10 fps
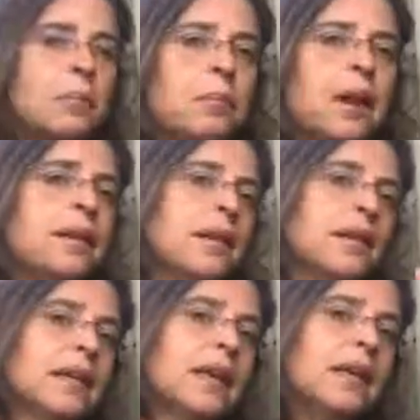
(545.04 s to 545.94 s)
But
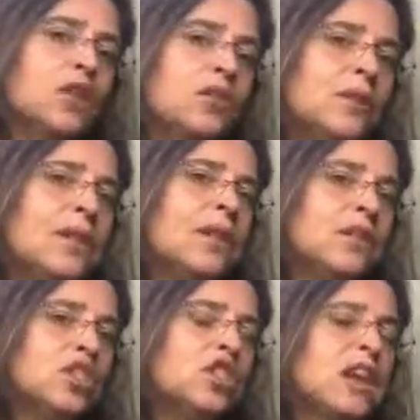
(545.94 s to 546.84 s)
you
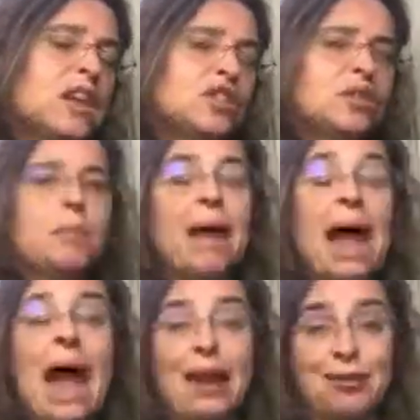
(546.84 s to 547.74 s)
need to change the
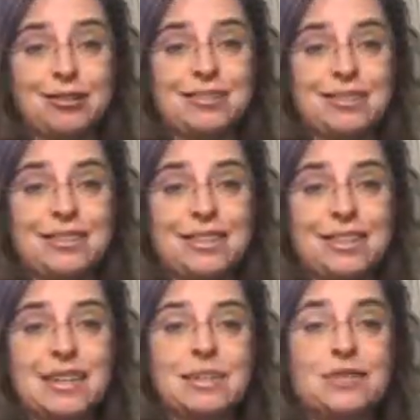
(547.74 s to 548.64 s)
patterns.
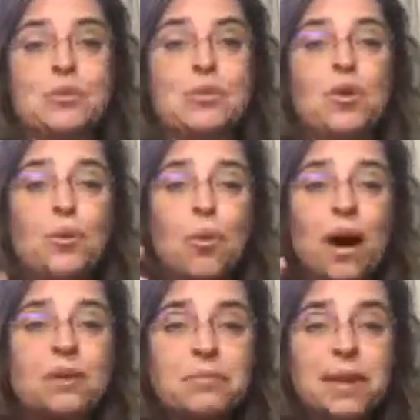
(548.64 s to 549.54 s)
If you put
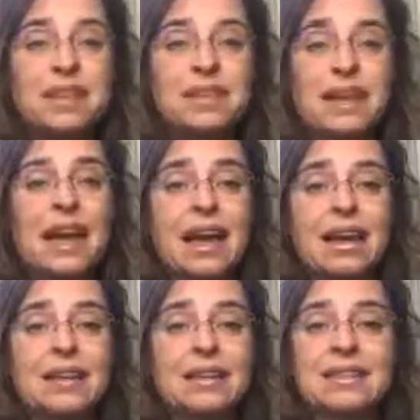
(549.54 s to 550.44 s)
one big
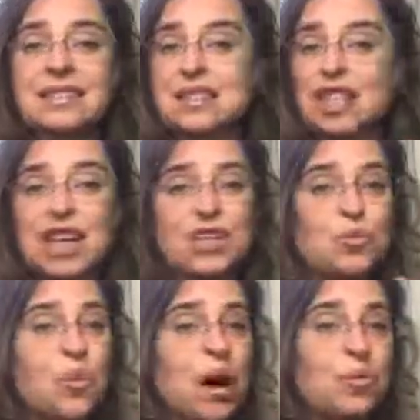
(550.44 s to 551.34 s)
thing, change
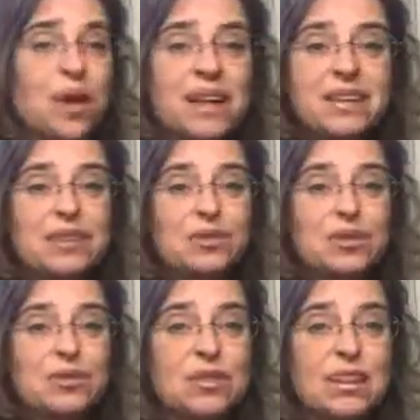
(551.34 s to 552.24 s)
one way that you
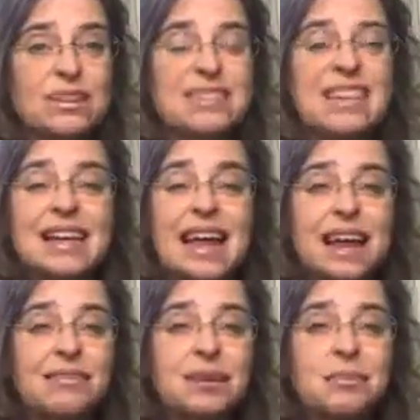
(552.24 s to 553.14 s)
do things, then
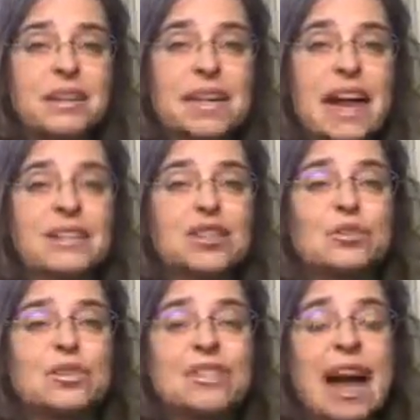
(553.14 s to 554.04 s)
everybody has
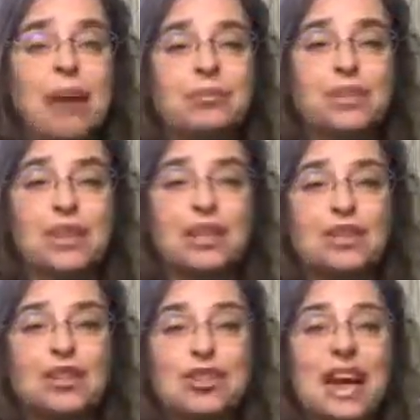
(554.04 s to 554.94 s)
to adapt
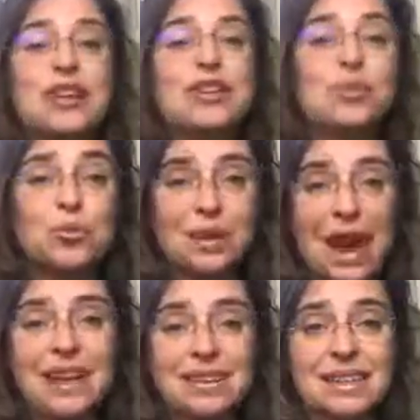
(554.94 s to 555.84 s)
to that new
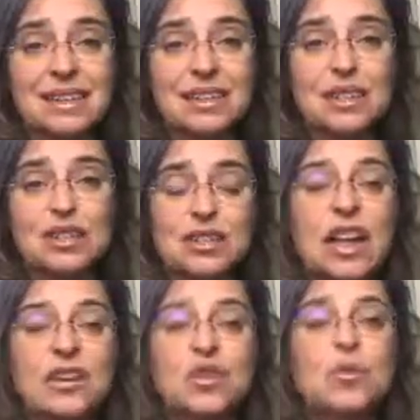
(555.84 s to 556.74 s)
reality, to
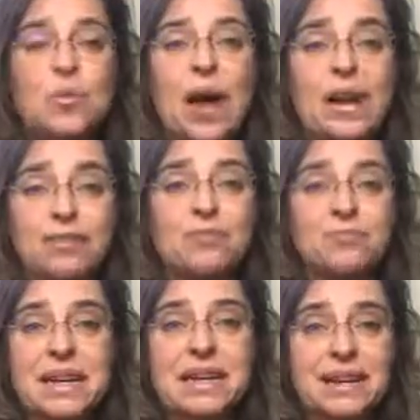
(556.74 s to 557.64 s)
that new way of
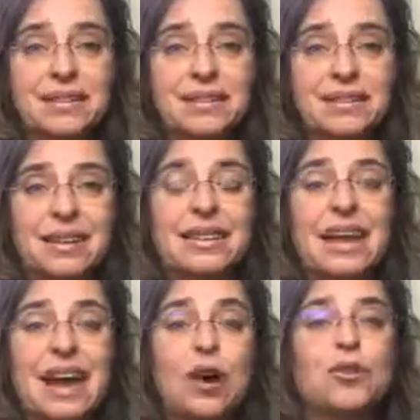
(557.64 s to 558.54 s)
being,
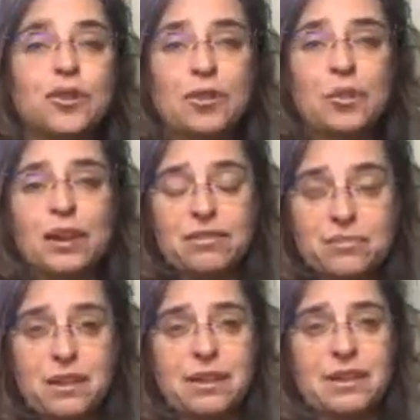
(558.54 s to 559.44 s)
that healthier way of
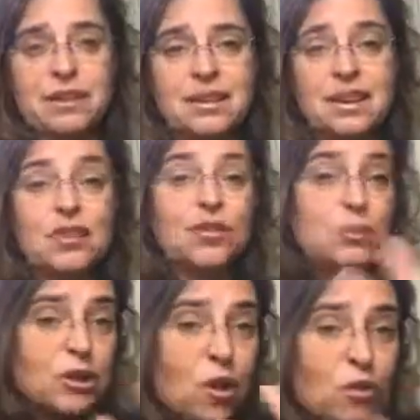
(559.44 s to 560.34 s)
being. So I'm
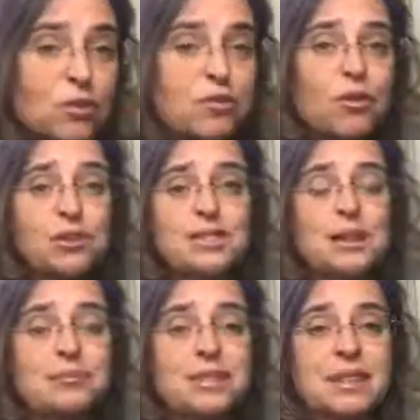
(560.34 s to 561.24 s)
going to go over the 4
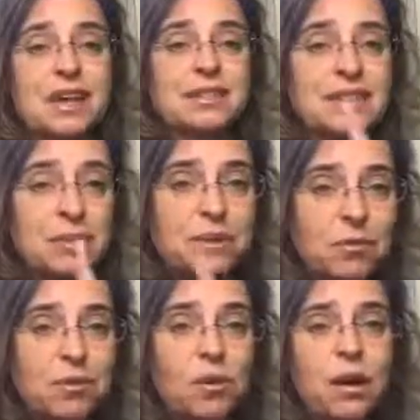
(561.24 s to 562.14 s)
steps again. Step
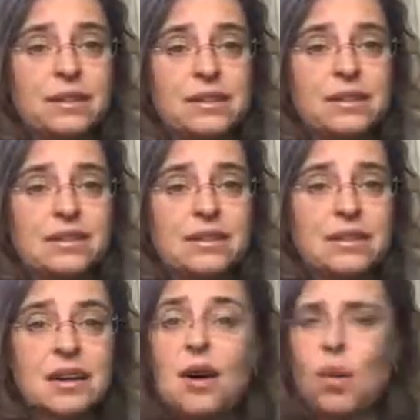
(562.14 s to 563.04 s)
number 1 is
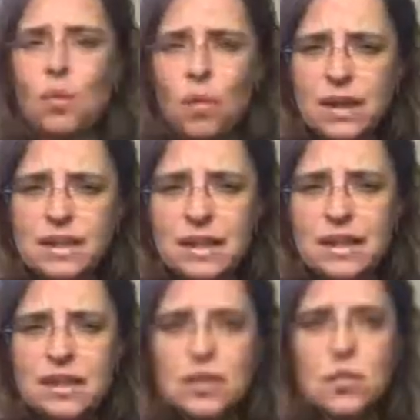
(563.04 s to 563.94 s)
what's
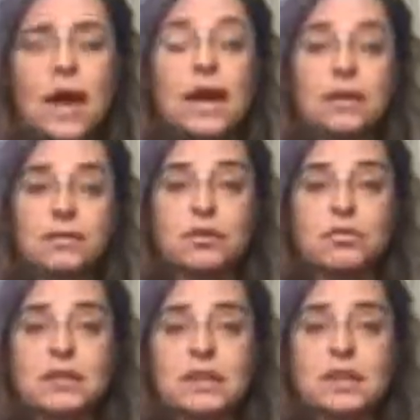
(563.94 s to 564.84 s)
getting in the way of you
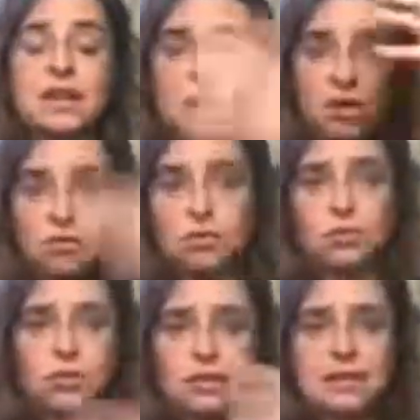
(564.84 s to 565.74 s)
feeling
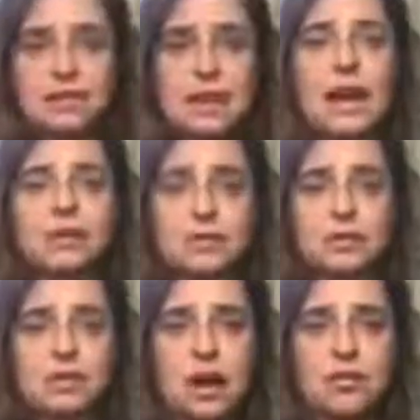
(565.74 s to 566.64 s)
comfortable inside of
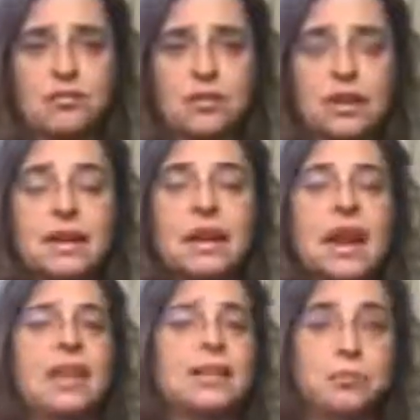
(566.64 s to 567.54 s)
yourself.
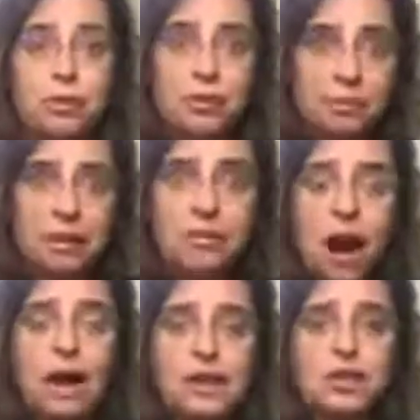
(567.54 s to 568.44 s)
And then put a big
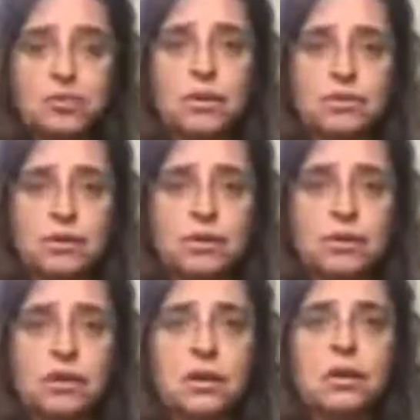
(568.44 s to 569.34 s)
rock in your river.
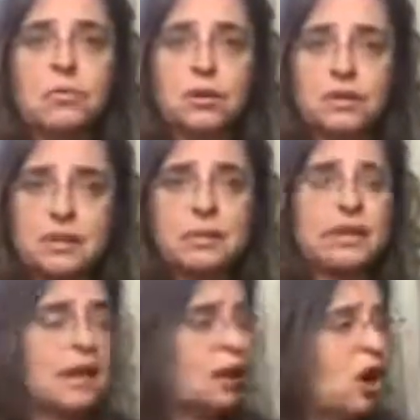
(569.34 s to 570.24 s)
Put
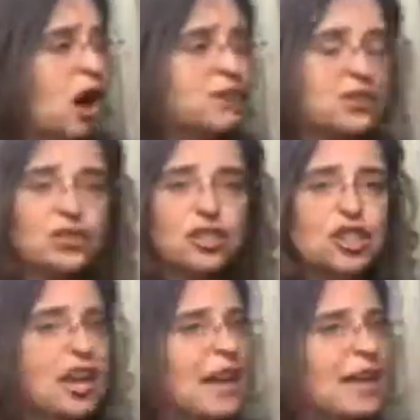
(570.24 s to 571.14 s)
something that causes you to
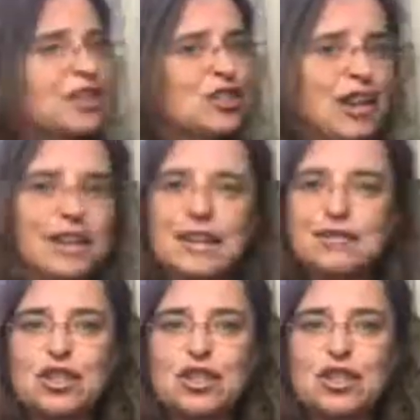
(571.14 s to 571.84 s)
change, that